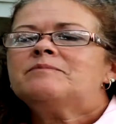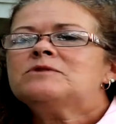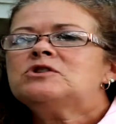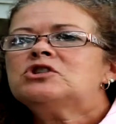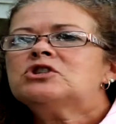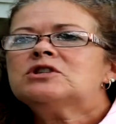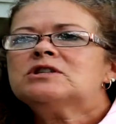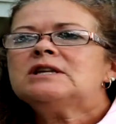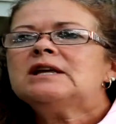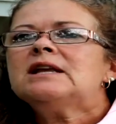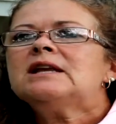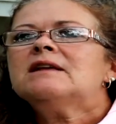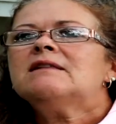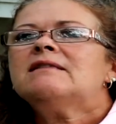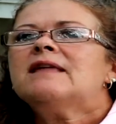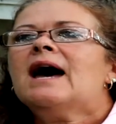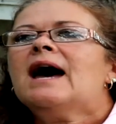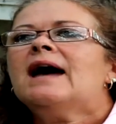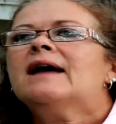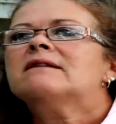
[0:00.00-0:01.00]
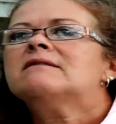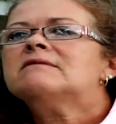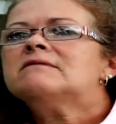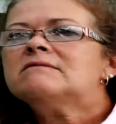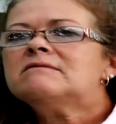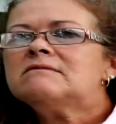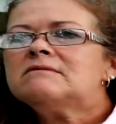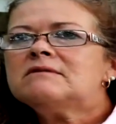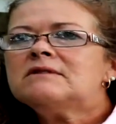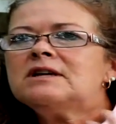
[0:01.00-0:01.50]
just needed that,
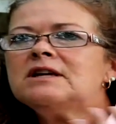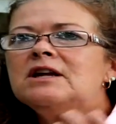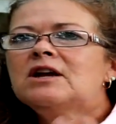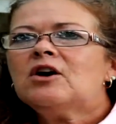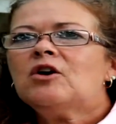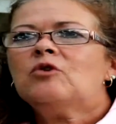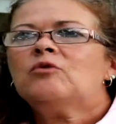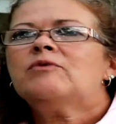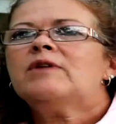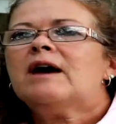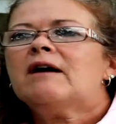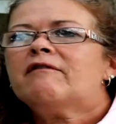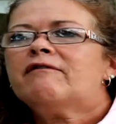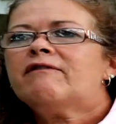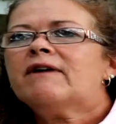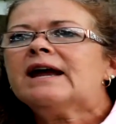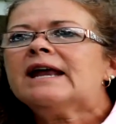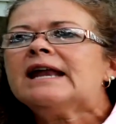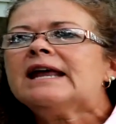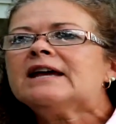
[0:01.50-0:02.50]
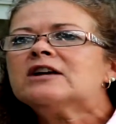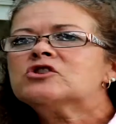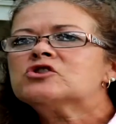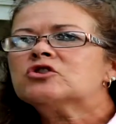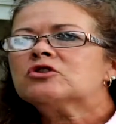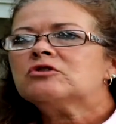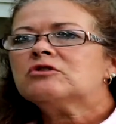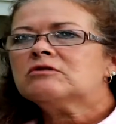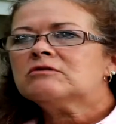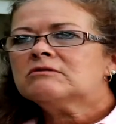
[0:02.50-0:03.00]
you know, that
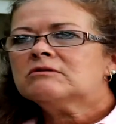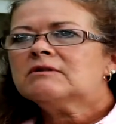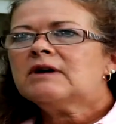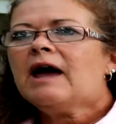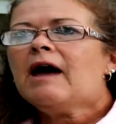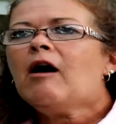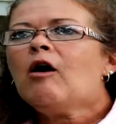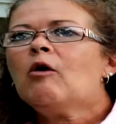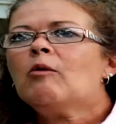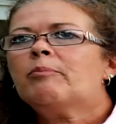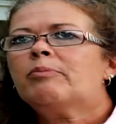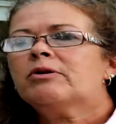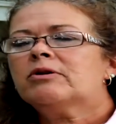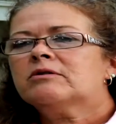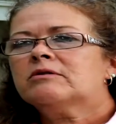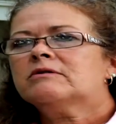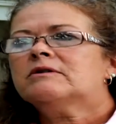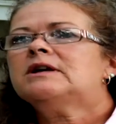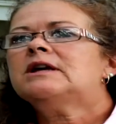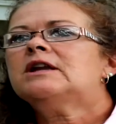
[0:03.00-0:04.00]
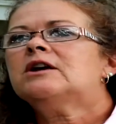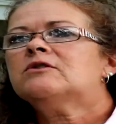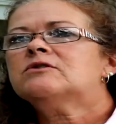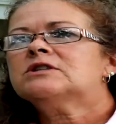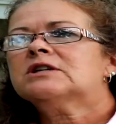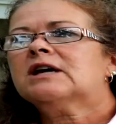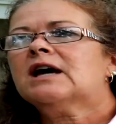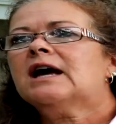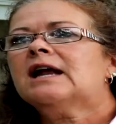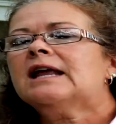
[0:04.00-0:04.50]
financial help, you know,
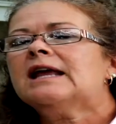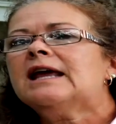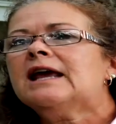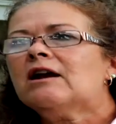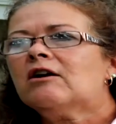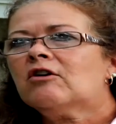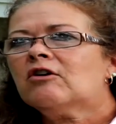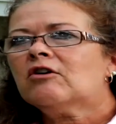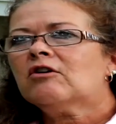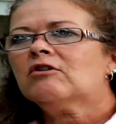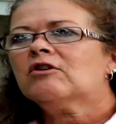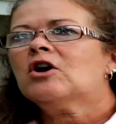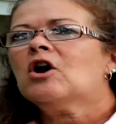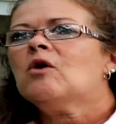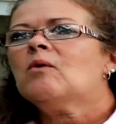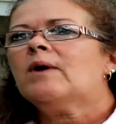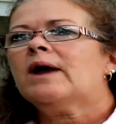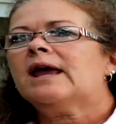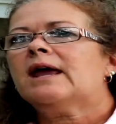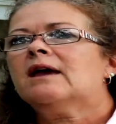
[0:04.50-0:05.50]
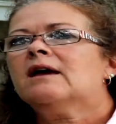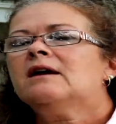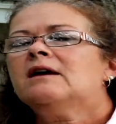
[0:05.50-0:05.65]
to kind of get her going,